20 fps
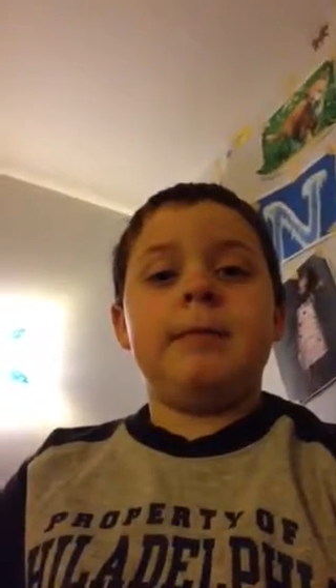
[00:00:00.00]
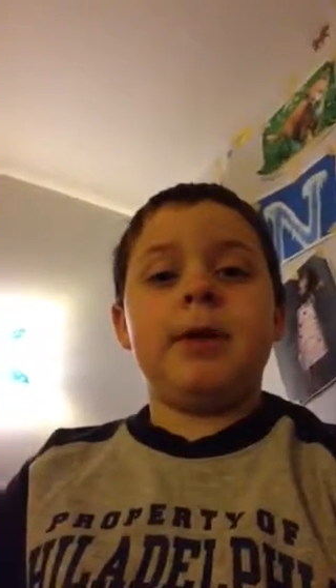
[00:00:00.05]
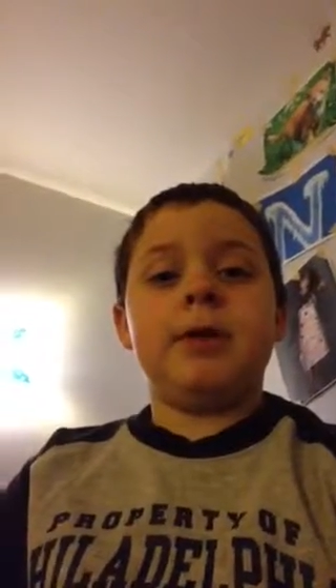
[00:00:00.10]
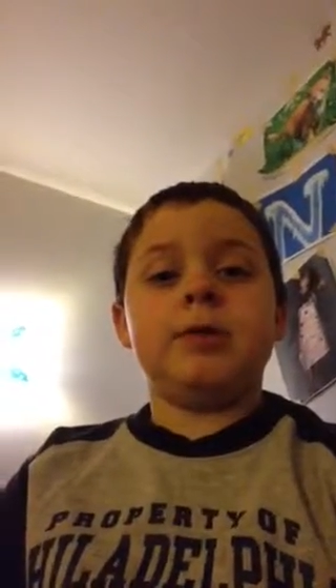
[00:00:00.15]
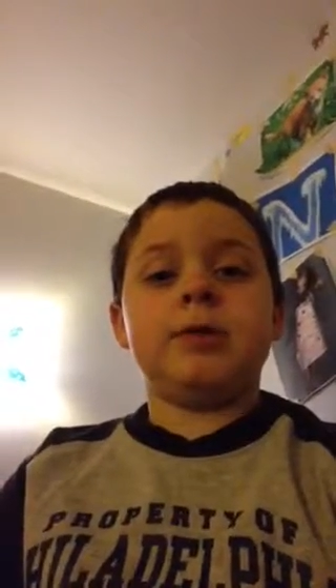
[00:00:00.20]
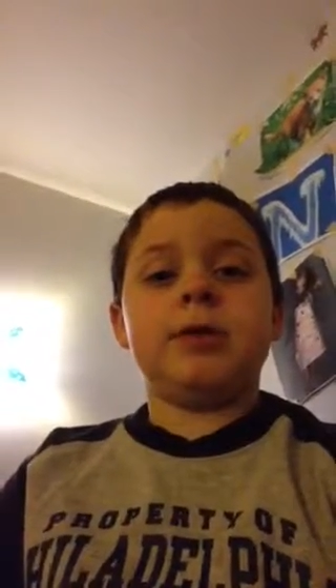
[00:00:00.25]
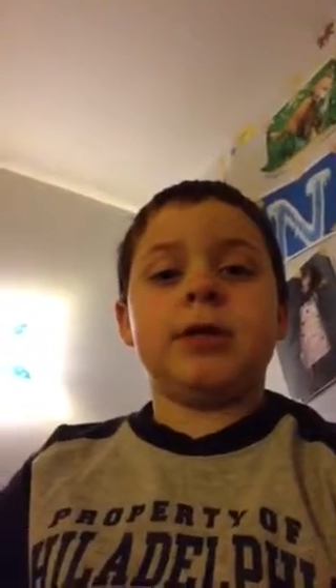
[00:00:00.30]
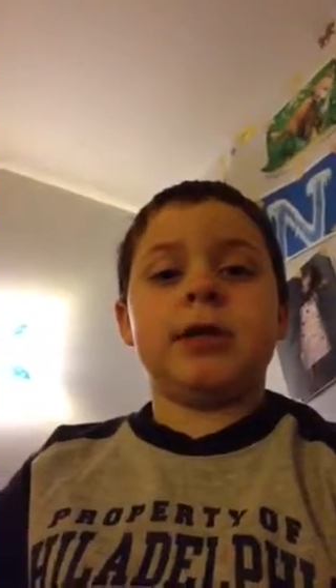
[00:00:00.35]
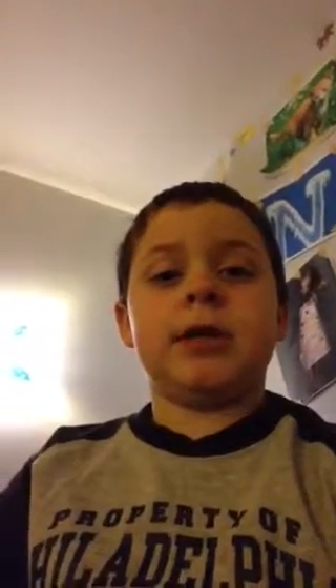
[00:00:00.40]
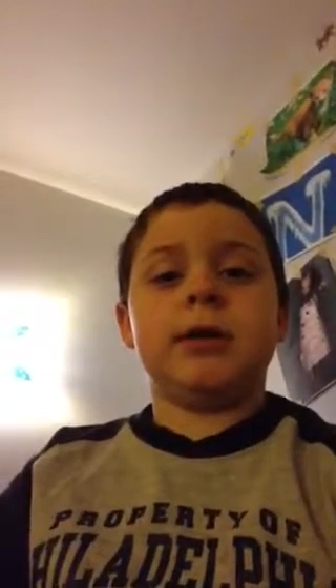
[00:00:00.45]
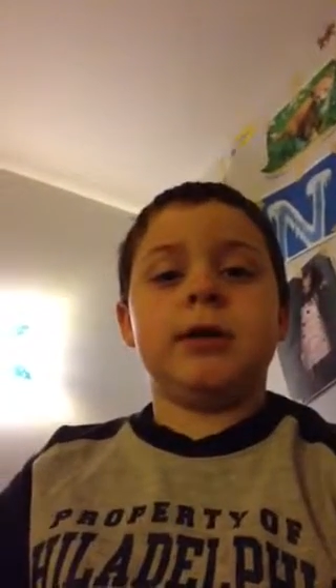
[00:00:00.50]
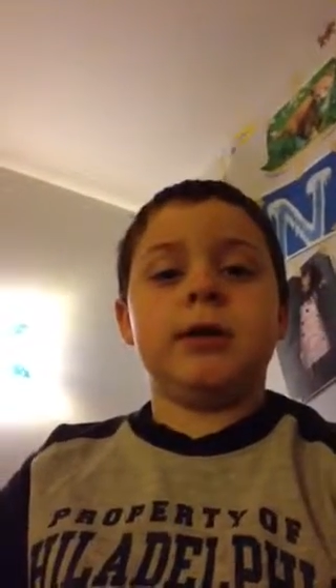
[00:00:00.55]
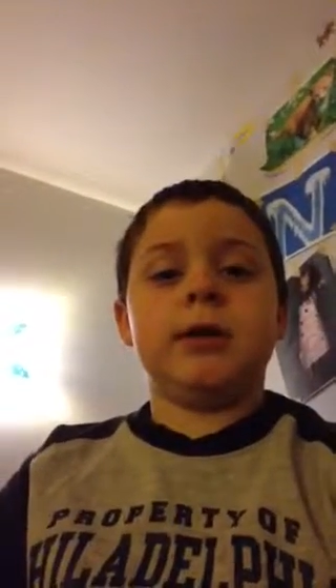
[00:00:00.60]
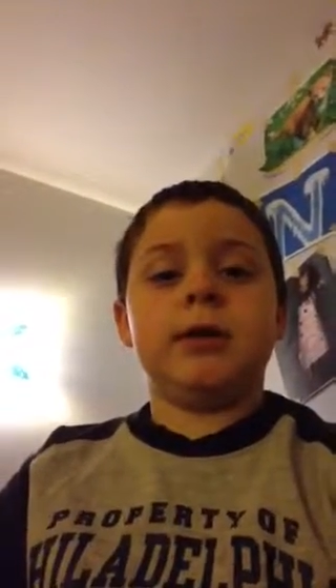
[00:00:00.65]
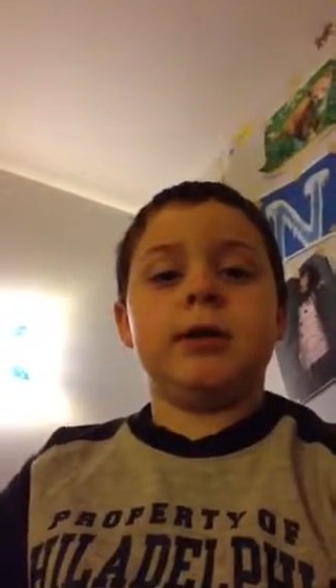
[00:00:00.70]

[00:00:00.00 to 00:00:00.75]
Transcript: posting a